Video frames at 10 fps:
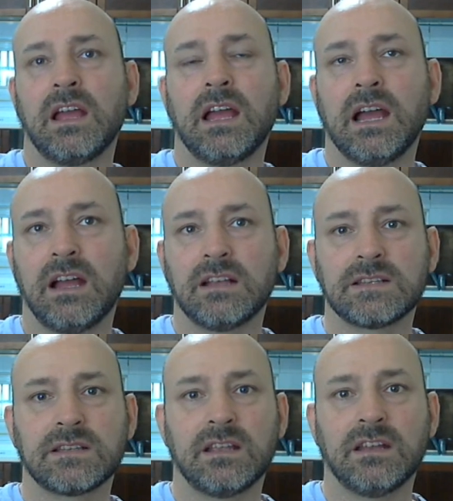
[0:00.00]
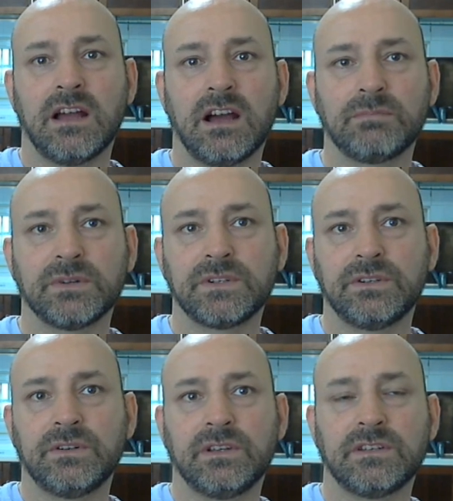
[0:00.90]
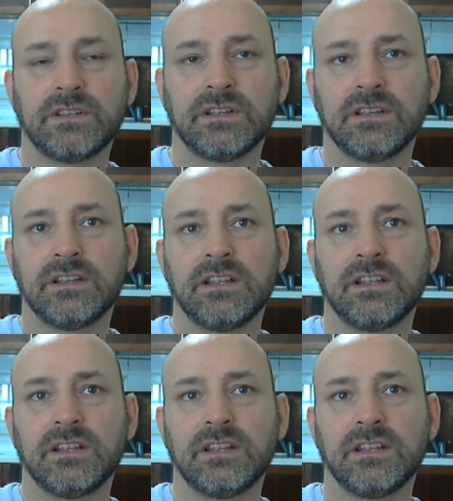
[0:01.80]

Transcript: has an opportunity